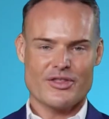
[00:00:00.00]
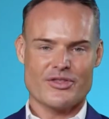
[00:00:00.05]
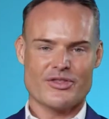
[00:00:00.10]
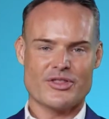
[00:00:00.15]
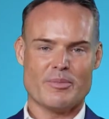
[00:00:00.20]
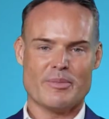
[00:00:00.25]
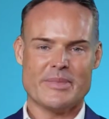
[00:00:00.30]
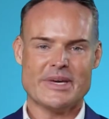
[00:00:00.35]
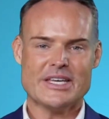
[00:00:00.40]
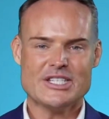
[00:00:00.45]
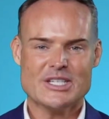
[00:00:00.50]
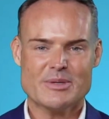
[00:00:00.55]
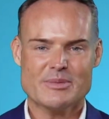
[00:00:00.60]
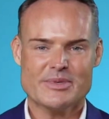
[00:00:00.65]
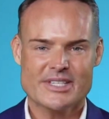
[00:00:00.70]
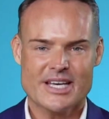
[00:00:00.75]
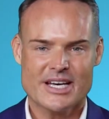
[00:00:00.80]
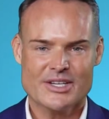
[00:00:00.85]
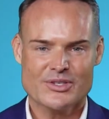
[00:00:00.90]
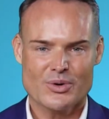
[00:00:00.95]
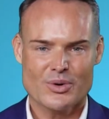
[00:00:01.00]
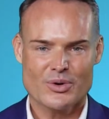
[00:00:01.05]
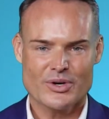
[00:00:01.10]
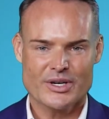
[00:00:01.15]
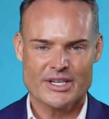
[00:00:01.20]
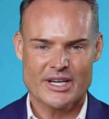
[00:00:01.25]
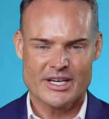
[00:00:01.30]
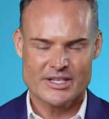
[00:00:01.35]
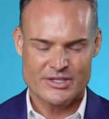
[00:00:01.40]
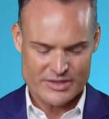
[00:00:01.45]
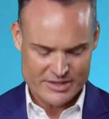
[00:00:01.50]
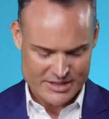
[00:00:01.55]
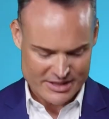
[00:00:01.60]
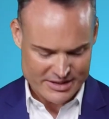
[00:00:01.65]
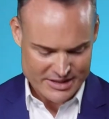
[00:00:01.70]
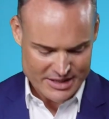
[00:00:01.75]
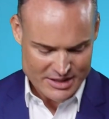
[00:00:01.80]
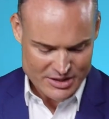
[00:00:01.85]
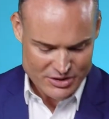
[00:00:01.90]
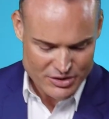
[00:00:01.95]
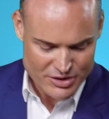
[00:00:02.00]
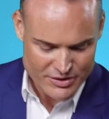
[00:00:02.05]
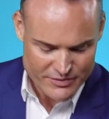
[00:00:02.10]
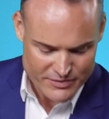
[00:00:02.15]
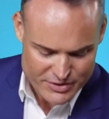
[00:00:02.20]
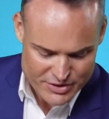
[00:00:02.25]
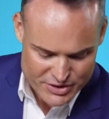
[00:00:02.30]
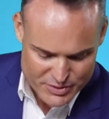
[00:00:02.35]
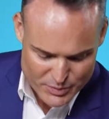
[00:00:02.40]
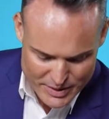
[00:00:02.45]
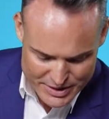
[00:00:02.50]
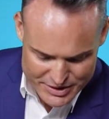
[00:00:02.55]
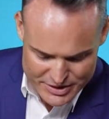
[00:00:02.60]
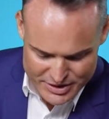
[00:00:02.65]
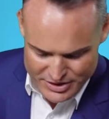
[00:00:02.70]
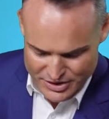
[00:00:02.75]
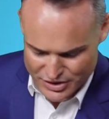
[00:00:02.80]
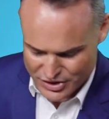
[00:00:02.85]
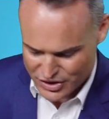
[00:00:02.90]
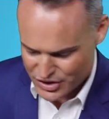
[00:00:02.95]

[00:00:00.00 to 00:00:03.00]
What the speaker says: The medium-sized organiser, as I say, is good for sweaters and